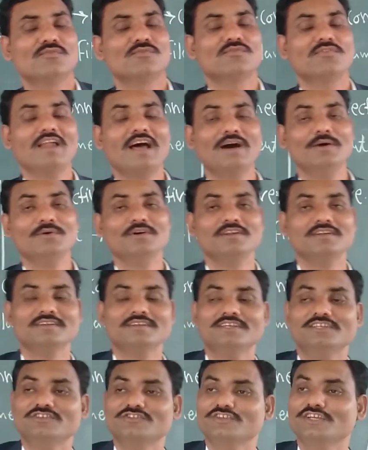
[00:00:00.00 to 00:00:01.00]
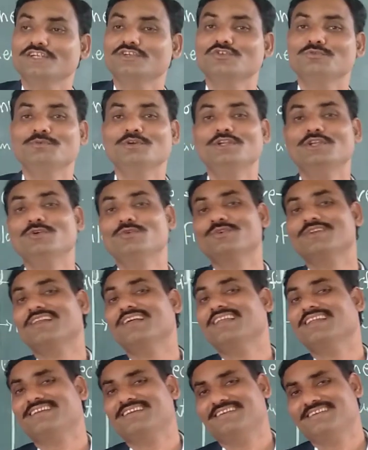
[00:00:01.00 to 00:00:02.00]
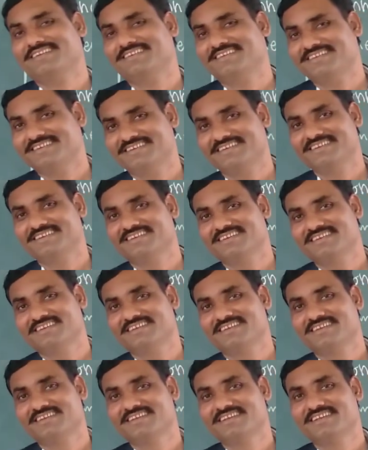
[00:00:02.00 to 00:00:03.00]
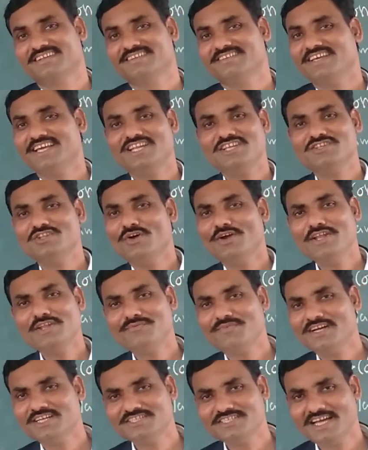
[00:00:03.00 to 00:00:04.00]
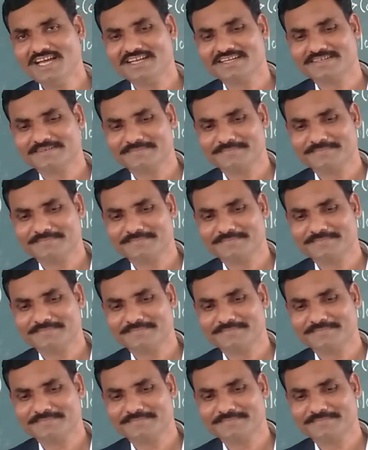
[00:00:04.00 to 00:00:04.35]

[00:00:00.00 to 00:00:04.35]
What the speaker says: flower is said to be a neutral. There is no any function.